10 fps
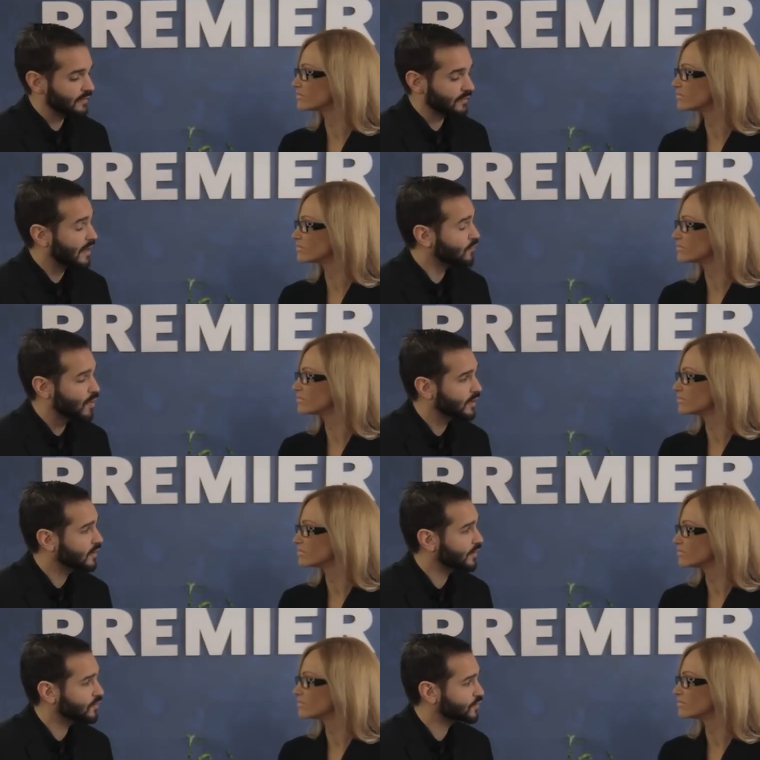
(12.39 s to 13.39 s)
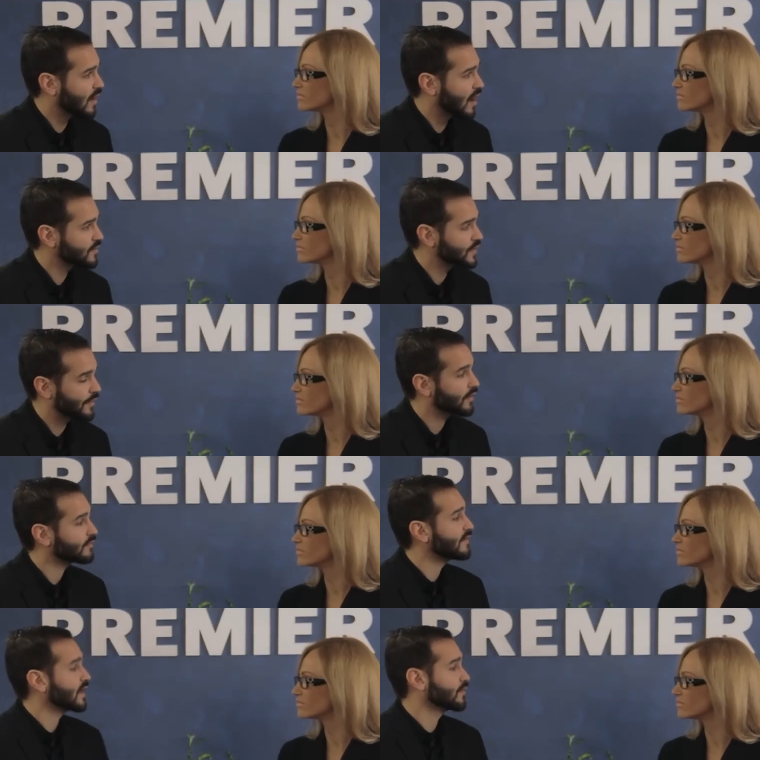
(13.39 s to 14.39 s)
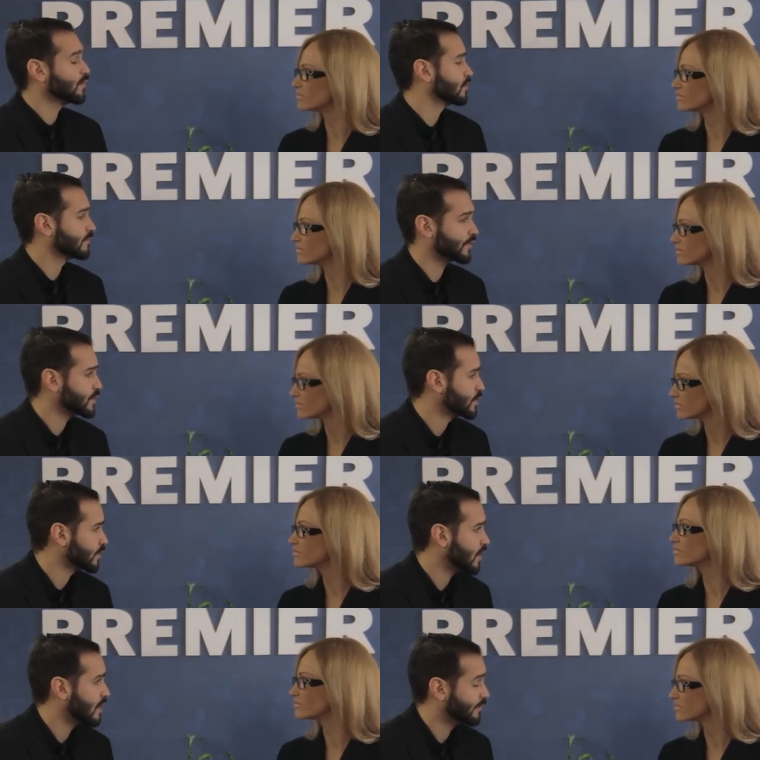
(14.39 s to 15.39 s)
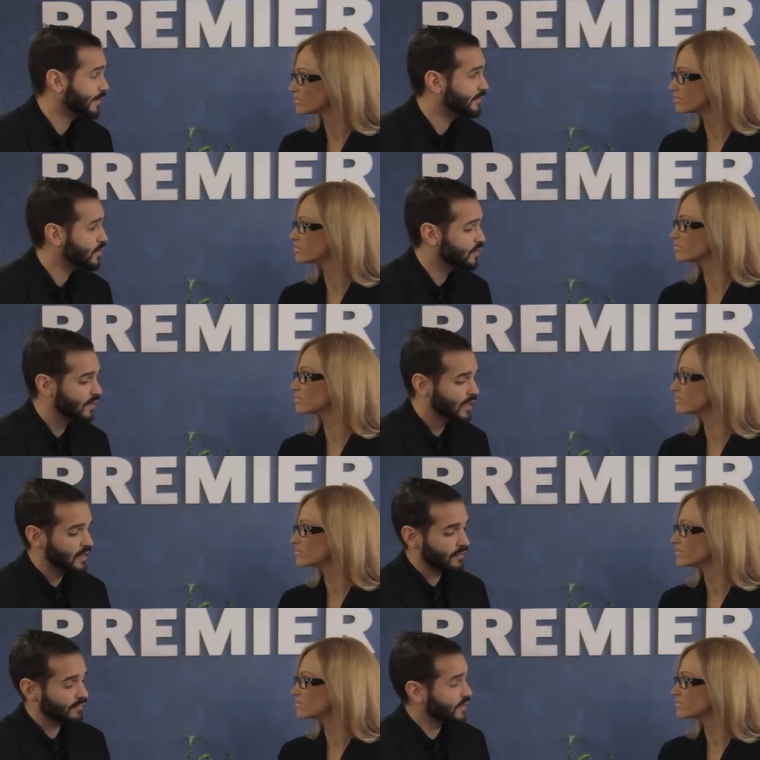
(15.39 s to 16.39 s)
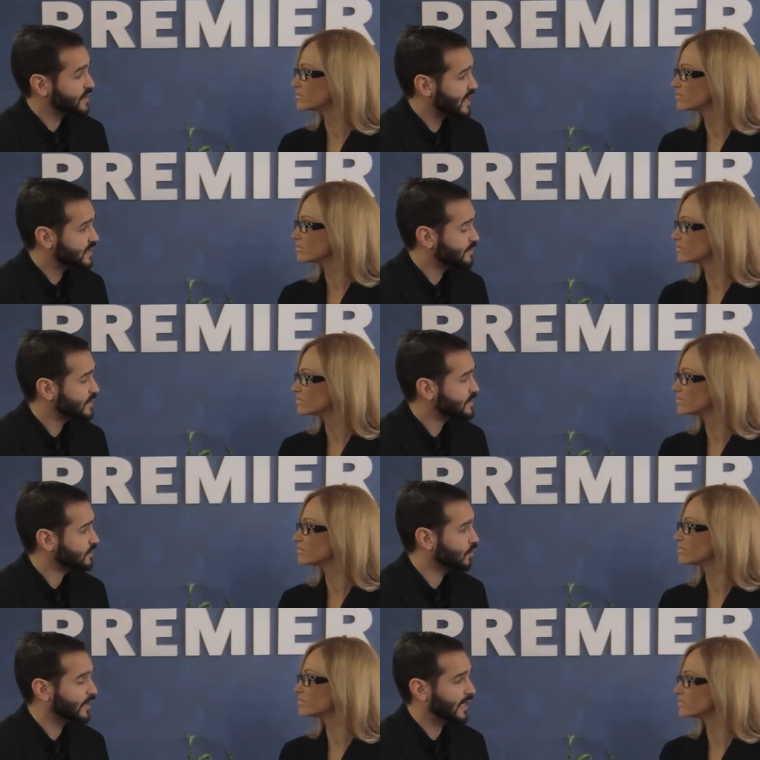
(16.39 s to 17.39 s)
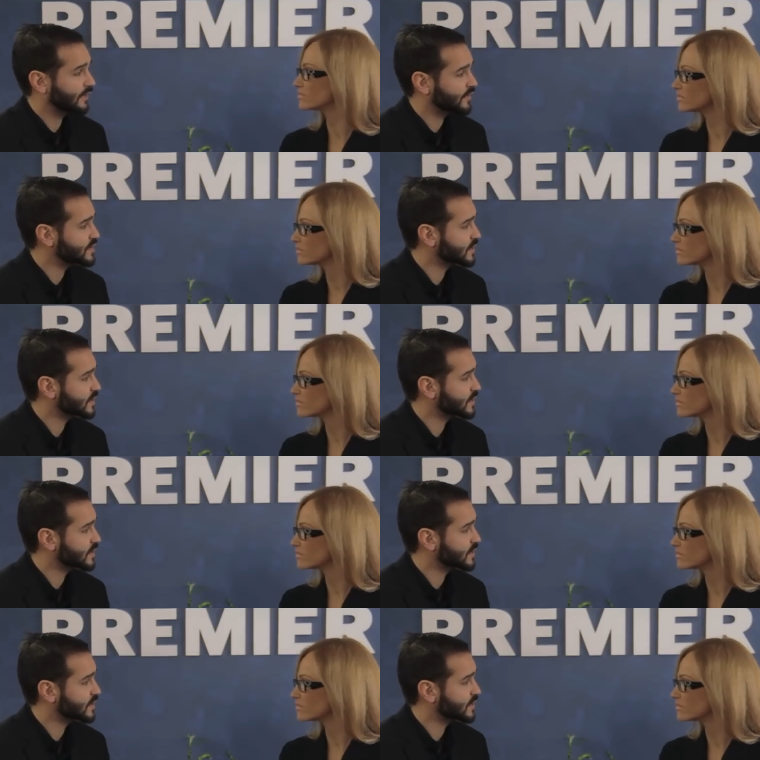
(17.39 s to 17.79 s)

Speaker 1: the level one clinical trials, they're available for your uh, review, for assessment, looking at the